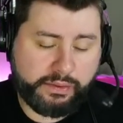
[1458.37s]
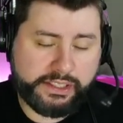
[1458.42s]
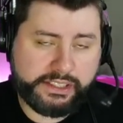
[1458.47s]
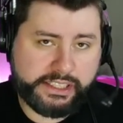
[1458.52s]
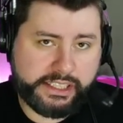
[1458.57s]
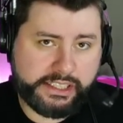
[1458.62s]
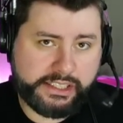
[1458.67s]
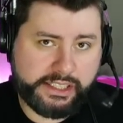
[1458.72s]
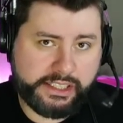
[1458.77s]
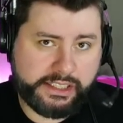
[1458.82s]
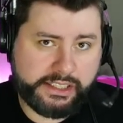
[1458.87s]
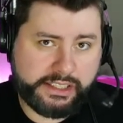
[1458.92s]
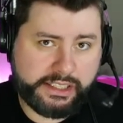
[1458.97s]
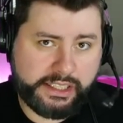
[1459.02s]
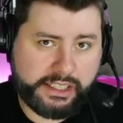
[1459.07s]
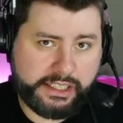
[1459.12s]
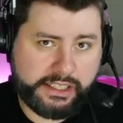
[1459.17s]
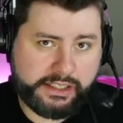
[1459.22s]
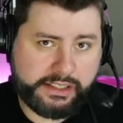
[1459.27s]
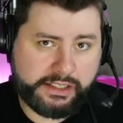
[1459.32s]
Resistance
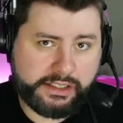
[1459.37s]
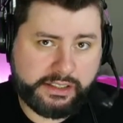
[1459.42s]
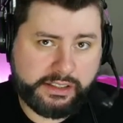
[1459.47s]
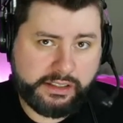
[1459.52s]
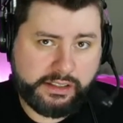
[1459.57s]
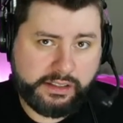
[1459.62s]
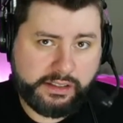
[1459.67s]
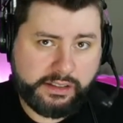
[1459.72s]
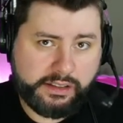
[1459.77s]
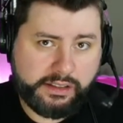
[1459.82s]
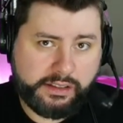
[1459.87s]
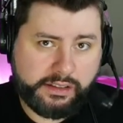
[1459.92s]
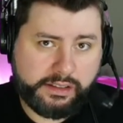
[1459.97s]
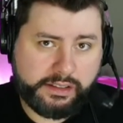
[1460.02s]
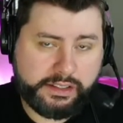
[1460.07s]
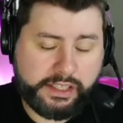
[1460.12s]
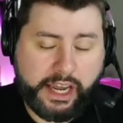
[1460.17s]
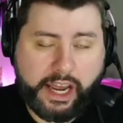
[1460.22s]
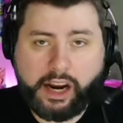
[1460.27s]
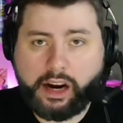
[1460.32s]
is
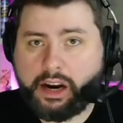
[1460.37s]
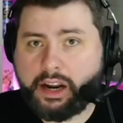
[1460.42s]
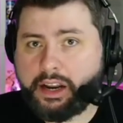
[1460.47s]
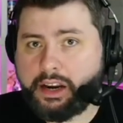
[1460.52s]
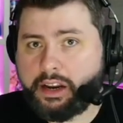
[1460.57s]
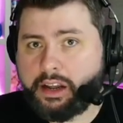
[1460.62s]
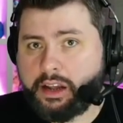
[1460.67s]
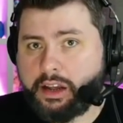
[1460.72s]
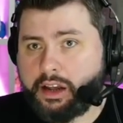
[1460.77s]
Terran,